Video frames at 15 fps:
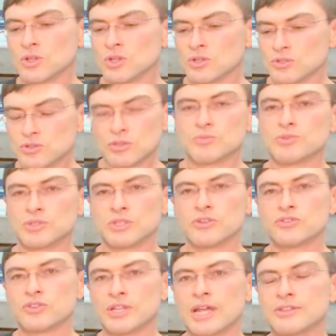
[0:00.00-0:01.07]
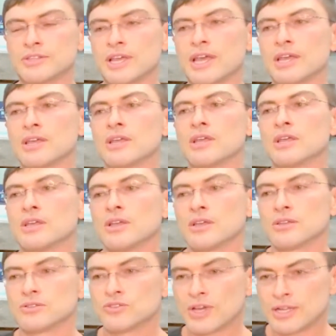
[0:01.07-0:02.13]
do the procedure that day.
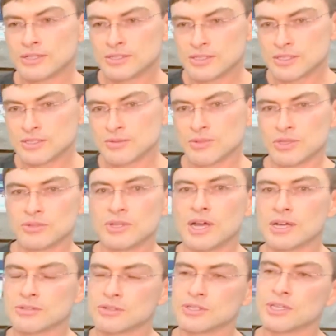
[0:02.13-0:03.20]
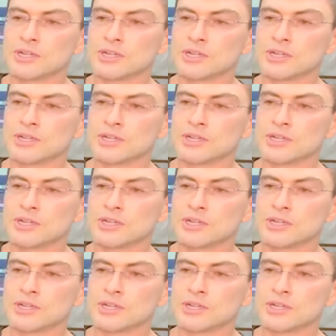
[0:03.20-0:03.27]
Try to see some other doctors,